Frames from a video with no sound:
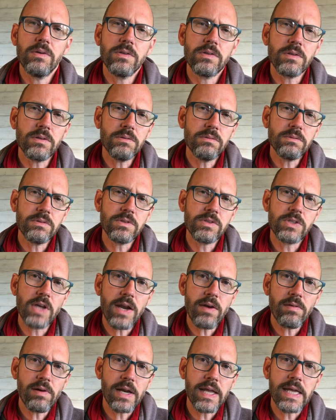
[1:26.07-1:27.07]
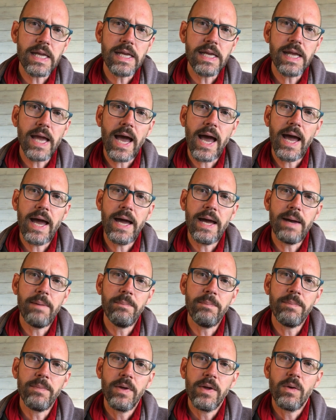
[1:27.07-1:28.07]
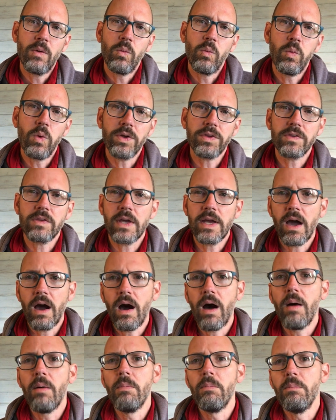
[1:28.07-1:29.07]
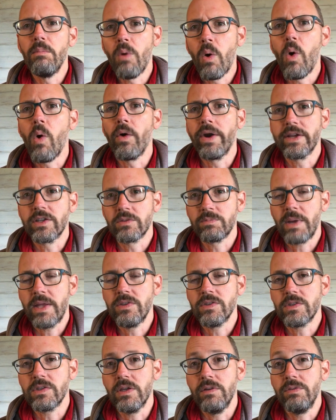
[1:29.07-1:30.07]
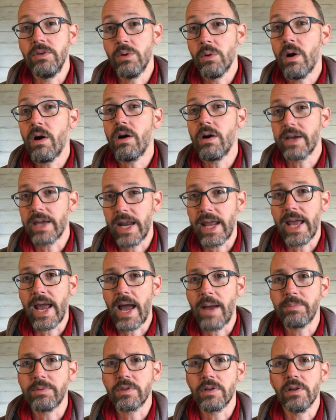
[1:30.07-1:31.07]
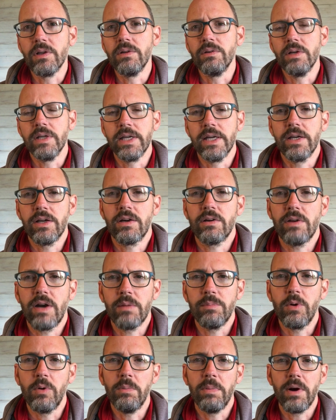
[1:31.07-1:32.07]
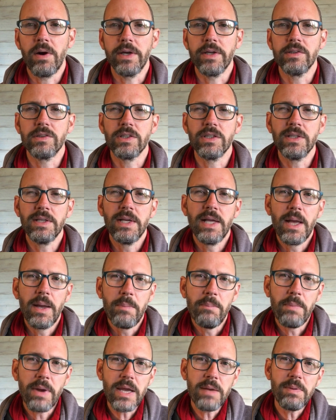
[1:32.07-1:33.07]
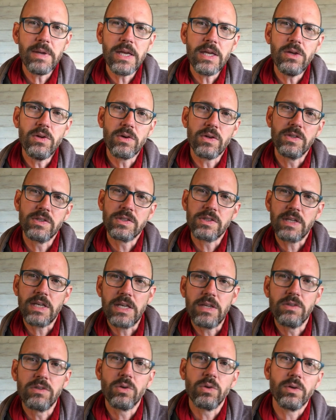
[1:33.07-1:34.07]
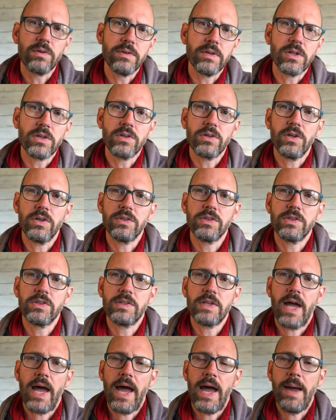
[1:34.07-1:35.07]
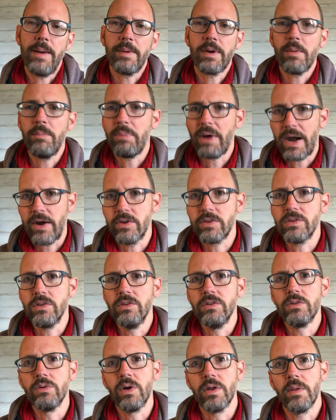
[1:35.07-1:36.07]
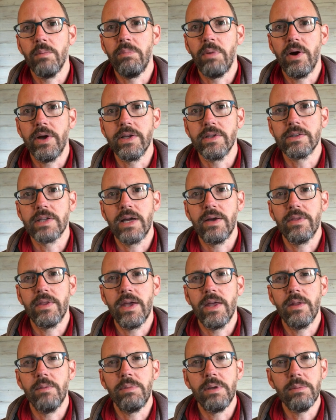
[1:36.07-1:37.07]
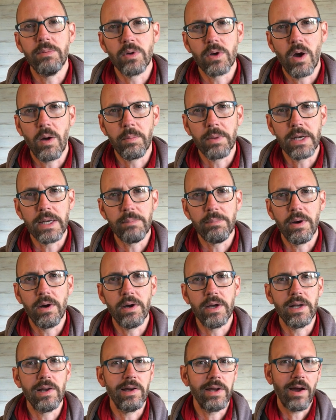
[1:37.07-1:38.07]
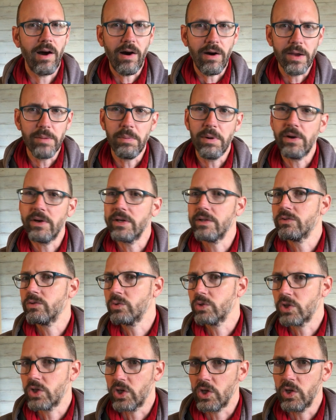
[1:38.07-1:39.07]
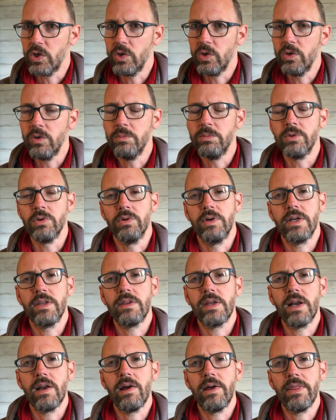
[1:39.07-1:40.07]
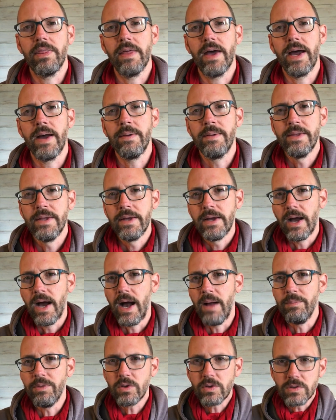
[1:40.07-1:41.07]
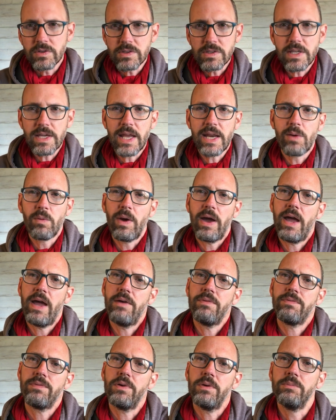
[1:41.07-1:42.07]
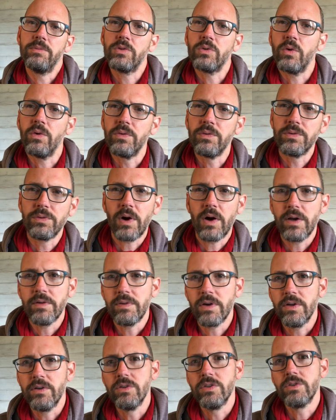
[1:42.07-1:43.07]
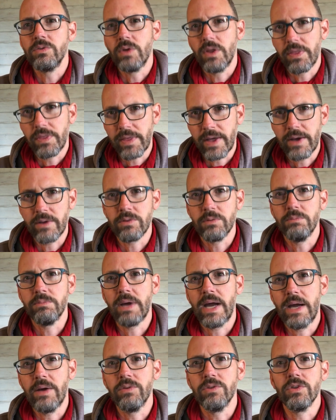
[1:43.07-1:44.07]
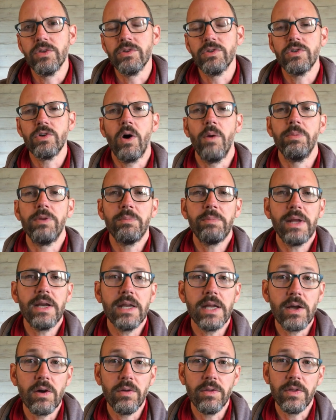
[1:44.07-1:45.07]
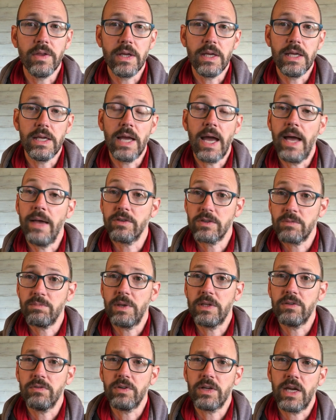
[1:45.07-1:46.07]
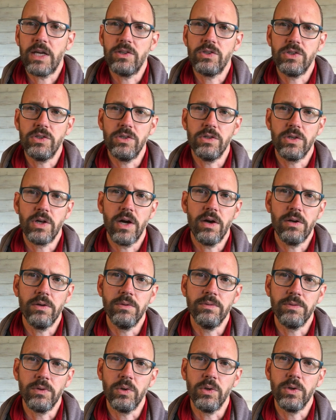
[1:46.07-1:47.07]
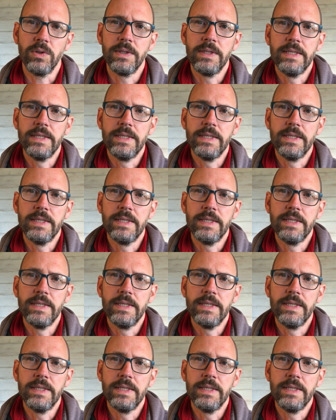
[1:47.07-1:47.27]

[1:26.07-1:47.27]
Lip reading: So generally, whilst they are more expensive, you are getting absolutely incredible bikes. And maybe you can see sort of a cross comparison to other bikes out there that people commonly buy, like high bikes or cubes or anything like that. You can see anywhere from sort of £500 to £1,000 on top, depending on the specification you go for.